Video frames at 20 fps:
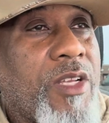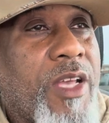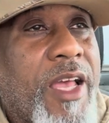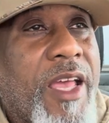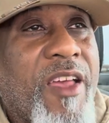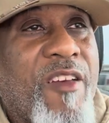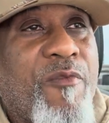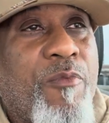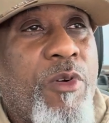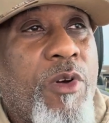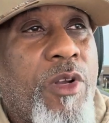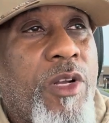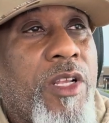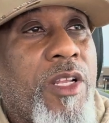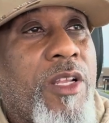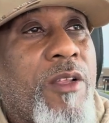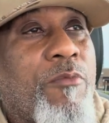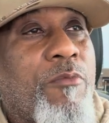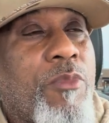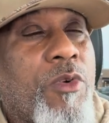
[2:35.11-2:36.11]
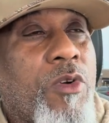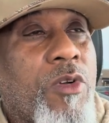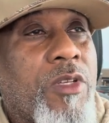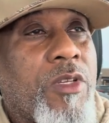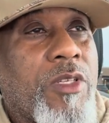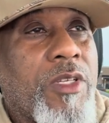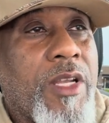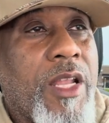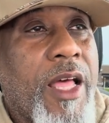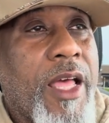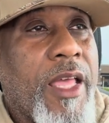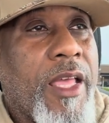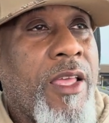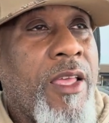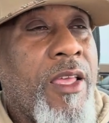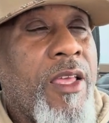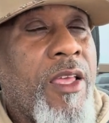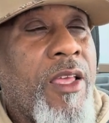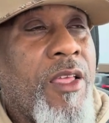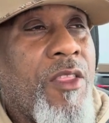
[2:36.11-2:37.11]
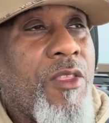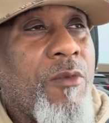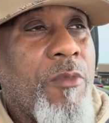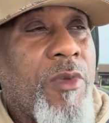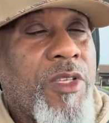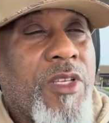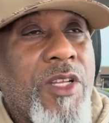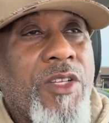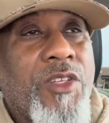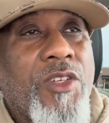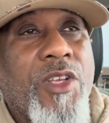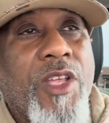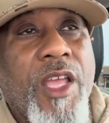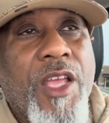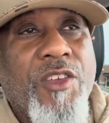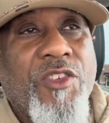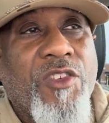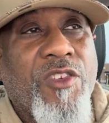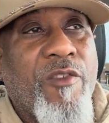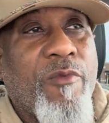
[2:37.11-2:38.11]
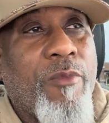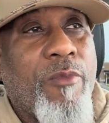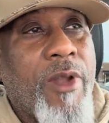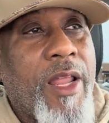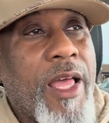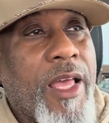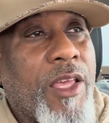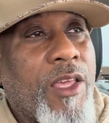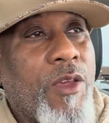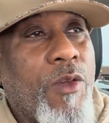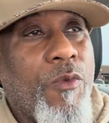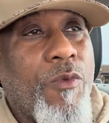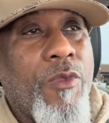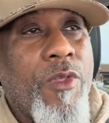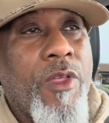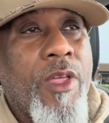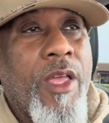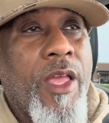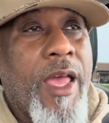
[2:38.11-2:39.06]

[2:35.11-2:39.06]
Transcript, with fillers: I have put it in books like The Miseducation of Black Youth,